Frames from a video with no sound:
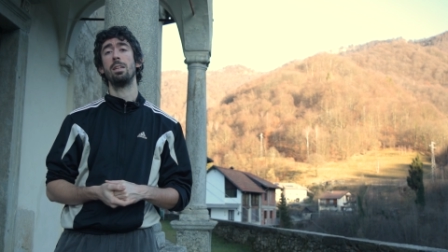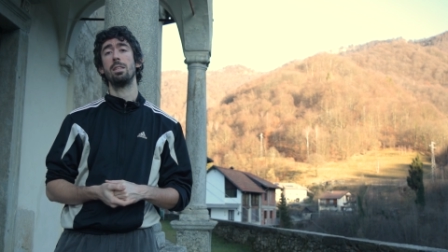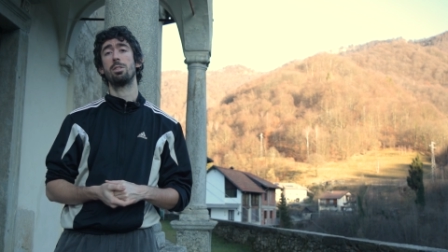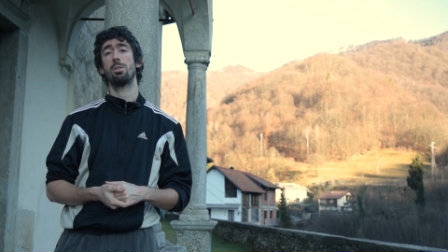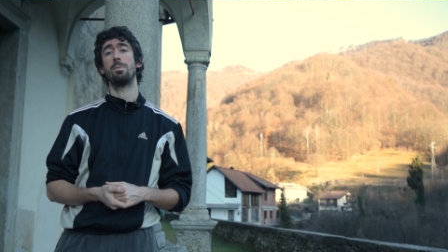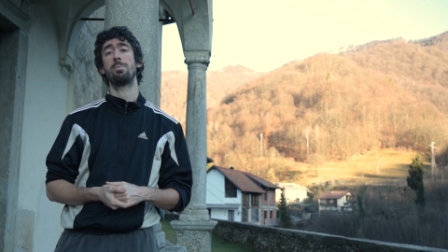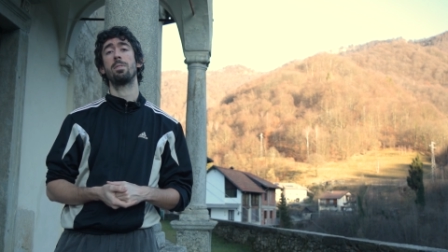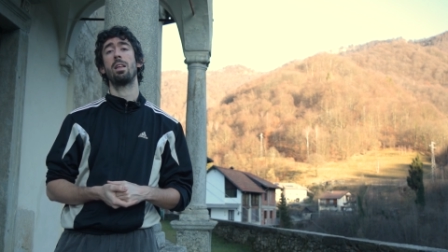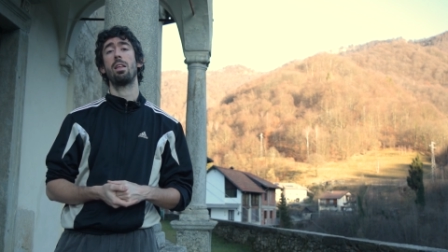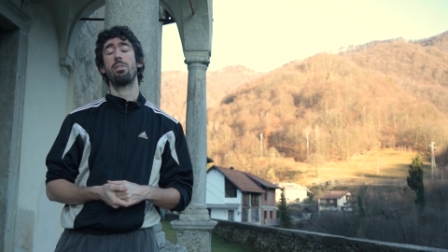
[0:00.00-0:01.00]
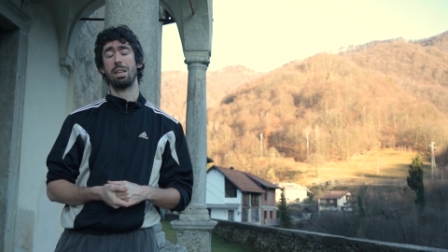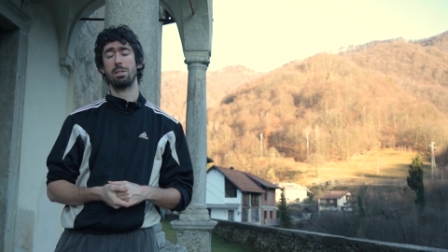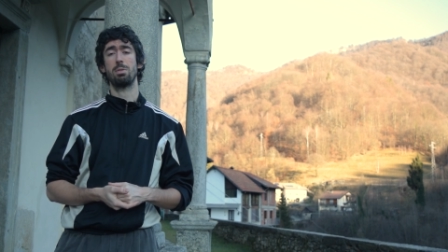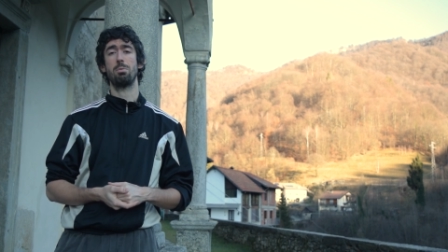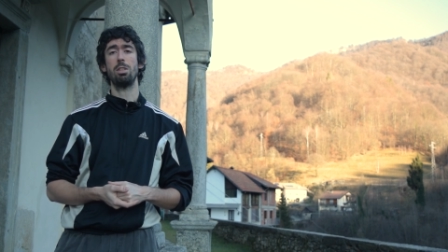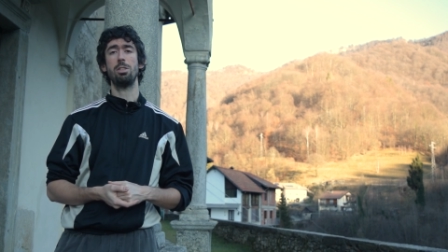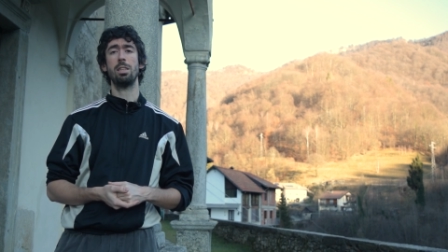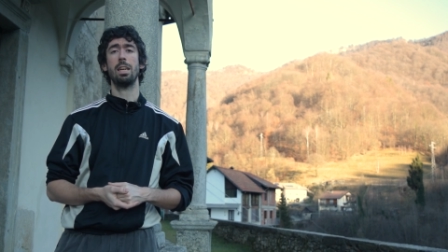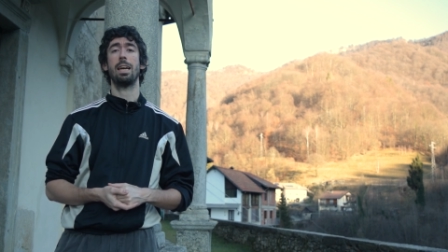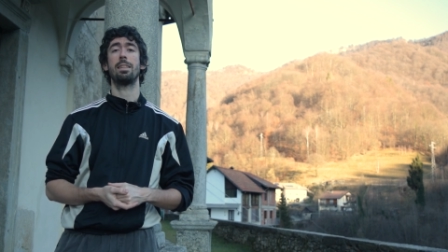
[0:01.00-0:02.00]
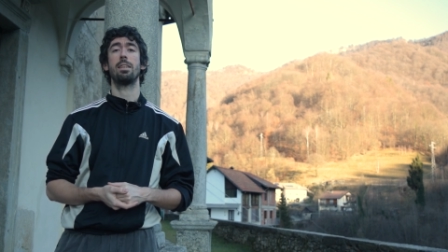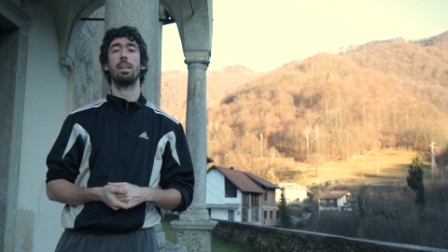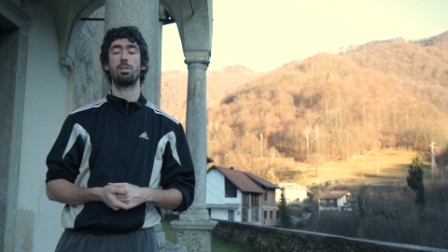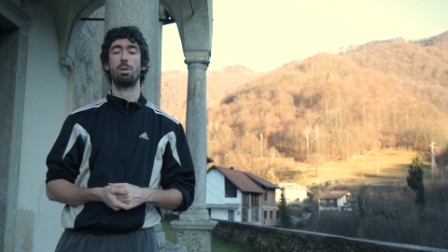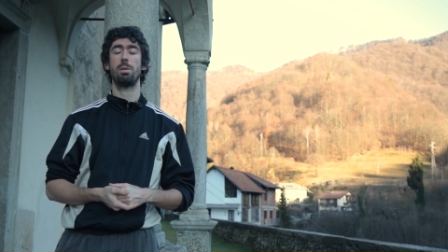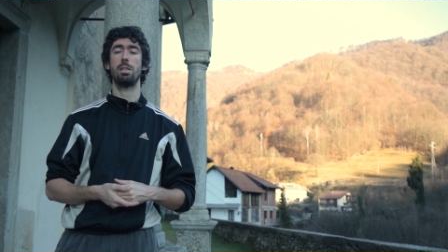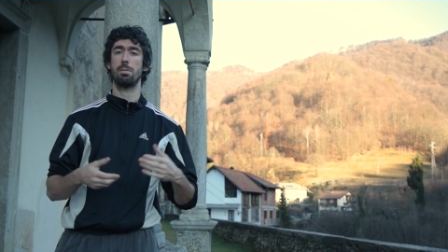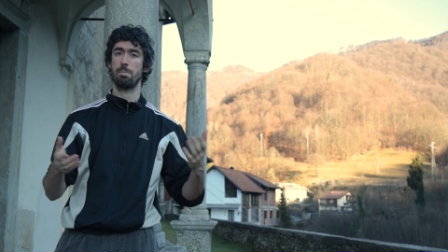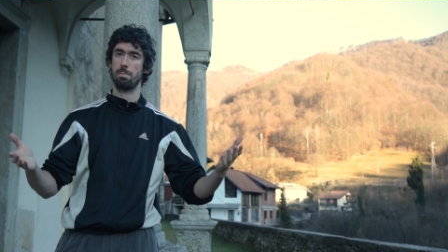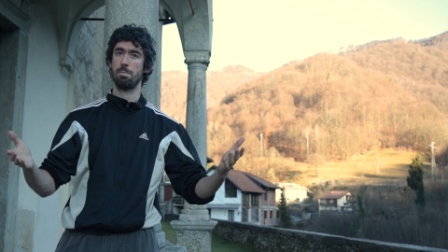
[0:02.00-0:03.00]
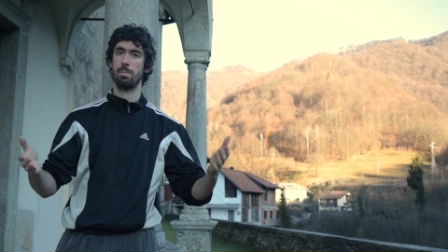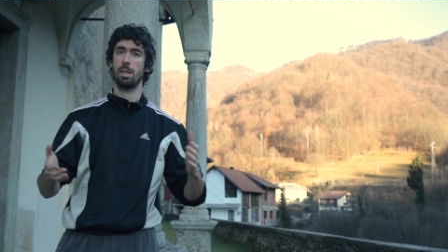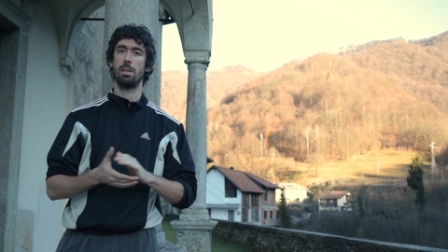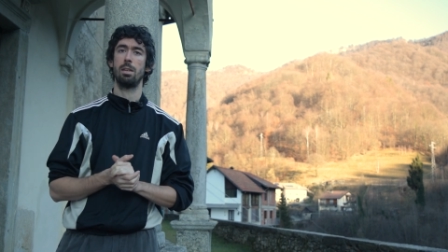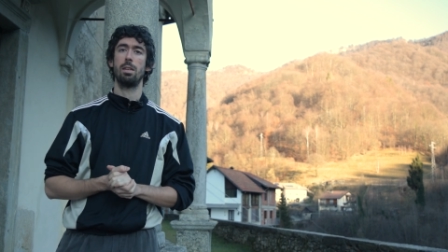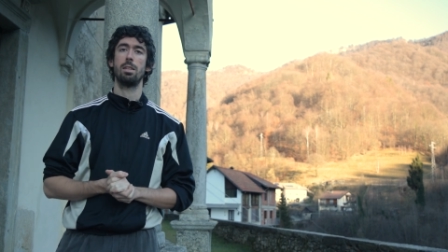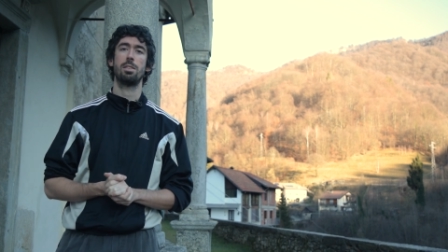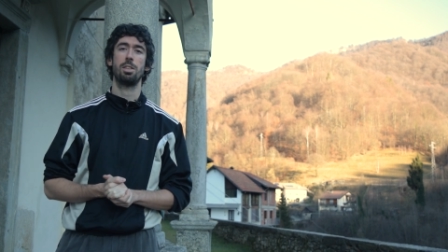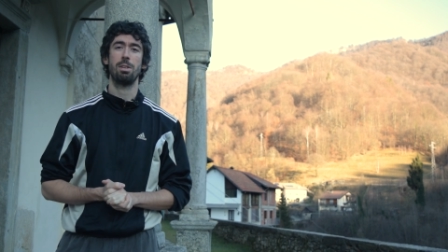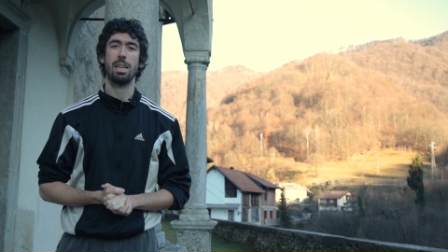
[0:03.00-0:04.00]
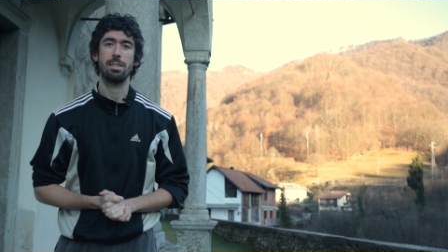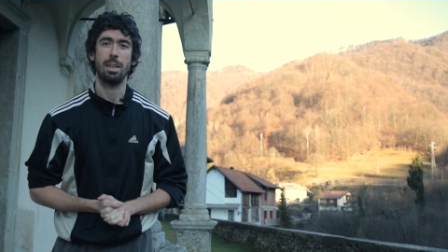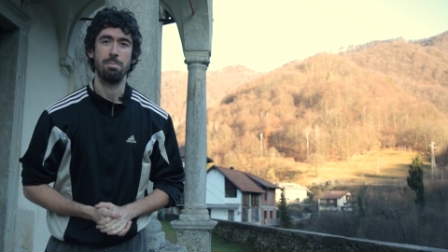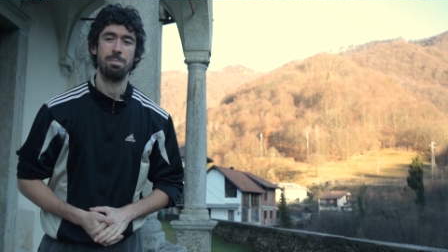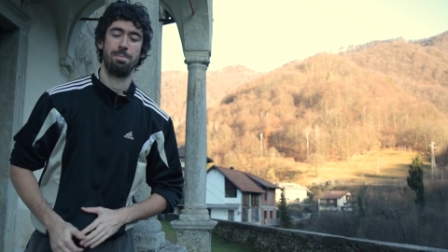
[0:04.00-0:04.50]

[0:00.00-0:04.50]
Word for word: So, thanks for watching, and as always, see you next time.